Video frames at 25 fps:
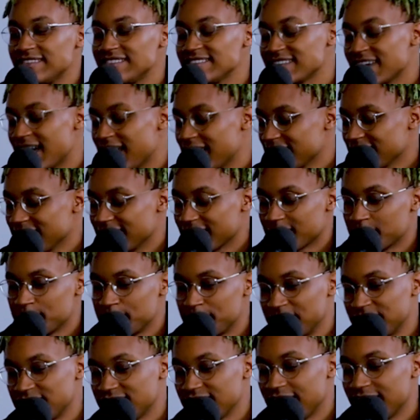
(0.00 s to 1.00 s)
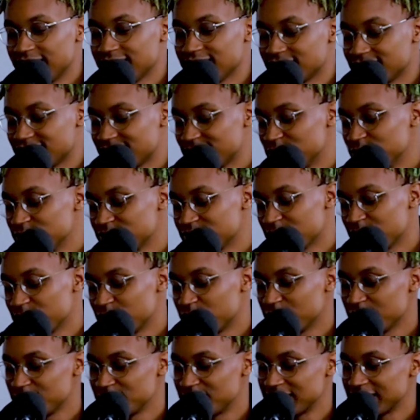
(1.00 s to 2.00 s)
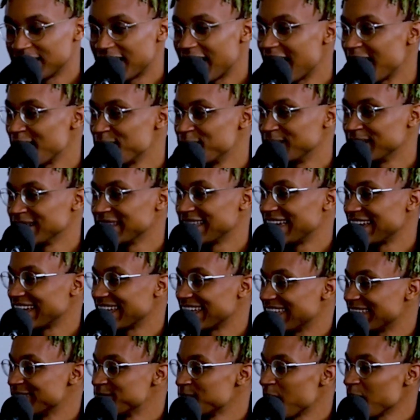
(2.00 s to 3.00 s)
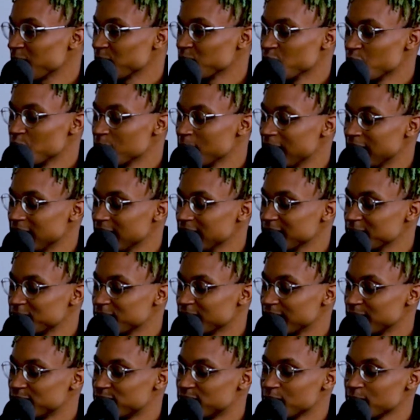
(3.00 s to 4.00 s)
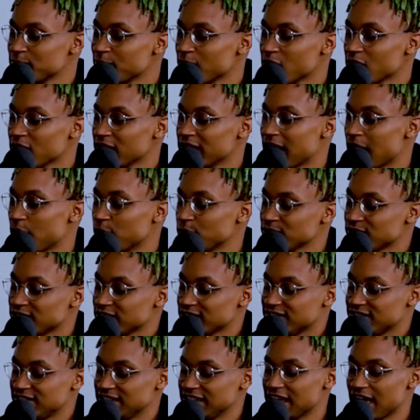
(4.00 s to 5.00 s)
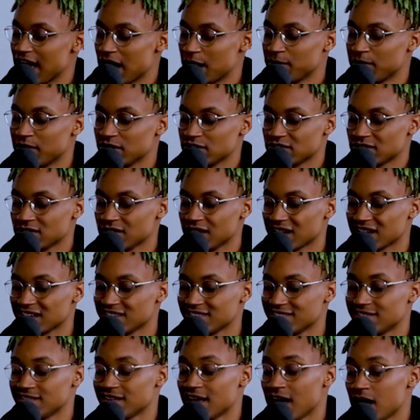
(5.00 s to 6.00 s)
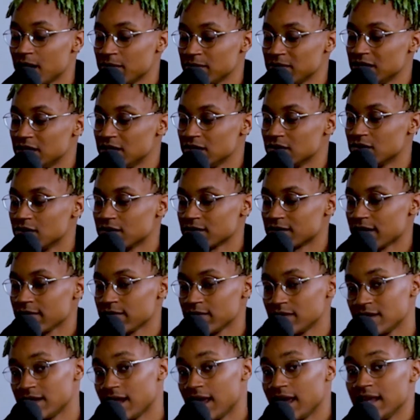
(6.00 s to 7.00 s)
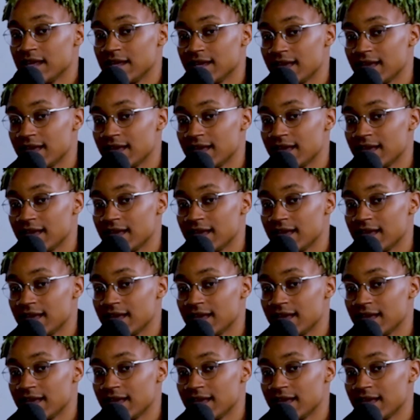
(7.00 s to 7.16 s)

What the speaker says: This is kind of like a bitch ass excuse. I won't even lie, but like my roommate played football, and I would just see how much of like a zombie he looked every day.